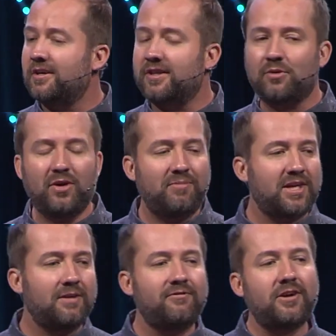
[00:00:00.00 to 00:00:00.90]
that we
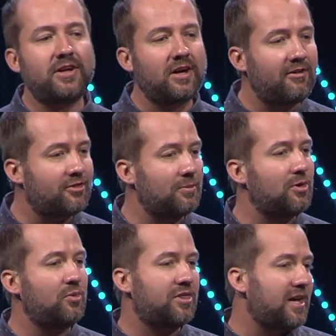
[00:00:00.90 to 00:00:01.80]
become very
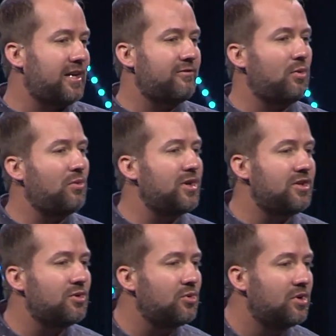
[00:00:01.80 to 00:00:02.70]
comfortable with kind of what we
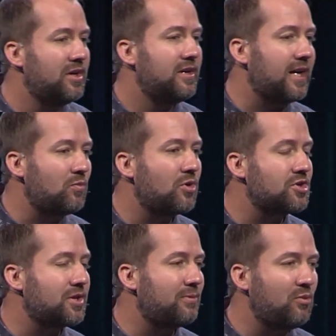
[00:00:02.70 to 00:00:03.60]
do in
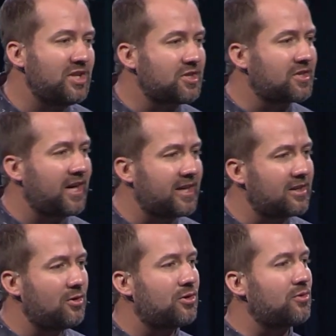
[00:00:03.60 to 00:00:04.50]
worship and we just kind of
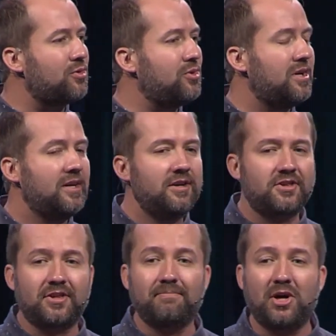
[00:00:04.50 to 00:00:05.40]
go through
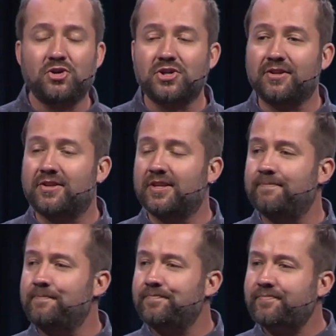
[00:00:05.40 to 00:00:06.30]
some motions.
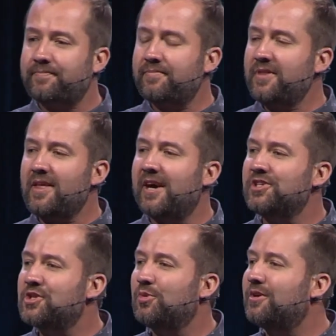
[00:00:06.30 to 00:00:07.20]
And I
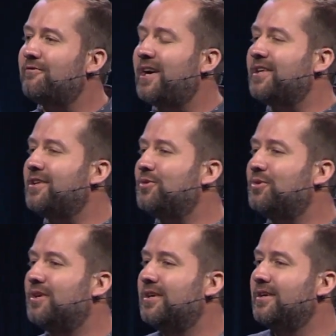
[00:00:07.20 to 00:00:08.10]
just want to invite
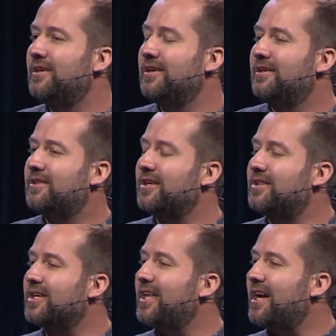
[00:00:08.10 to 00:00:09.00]
you to,
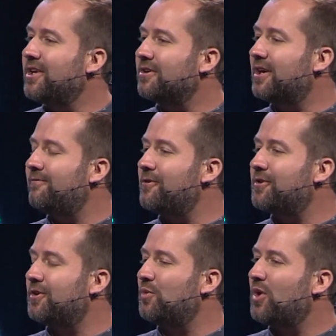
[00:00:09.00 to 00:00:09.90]
to get out of your comfort
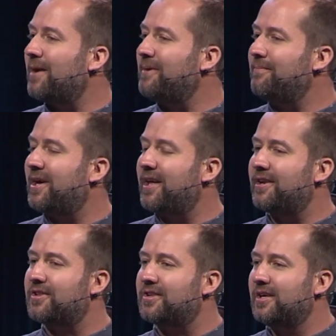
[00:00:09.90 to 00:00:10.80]
zone. And what I mean by that
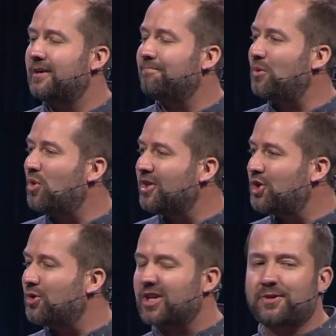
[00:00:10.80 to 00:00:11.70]
is be willing
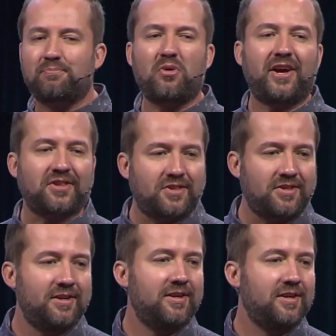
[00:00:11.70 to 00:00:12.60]
to
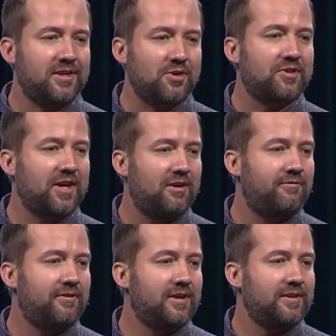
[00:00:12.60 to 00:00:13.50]
express
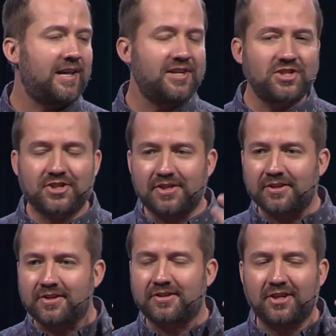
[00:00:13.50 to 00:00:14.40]
yourself, not just to
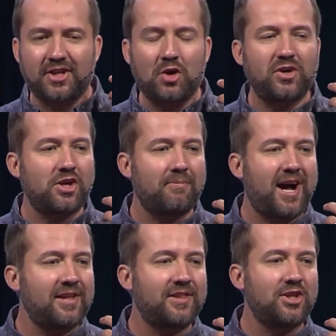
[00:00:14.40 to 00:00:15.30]
to know in your
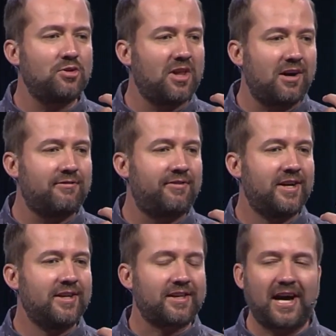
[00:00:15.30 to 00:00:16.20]
mind that you love
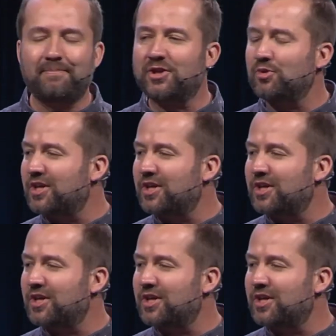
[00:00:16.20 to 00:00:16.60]
God, but to